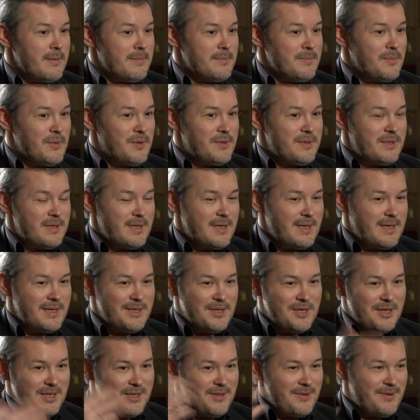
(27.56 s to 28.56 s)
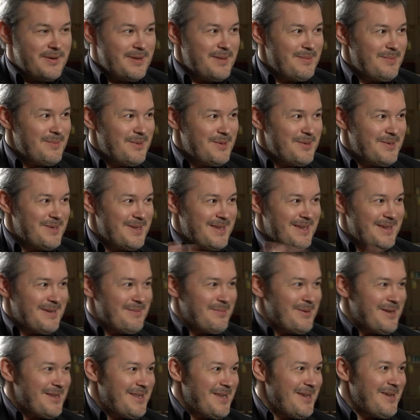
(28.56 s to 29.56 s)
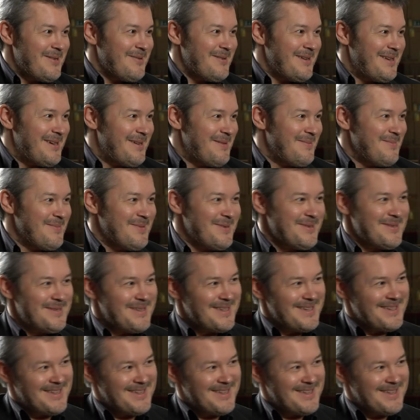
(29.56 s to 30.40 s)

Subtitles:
Music in general, music particular, music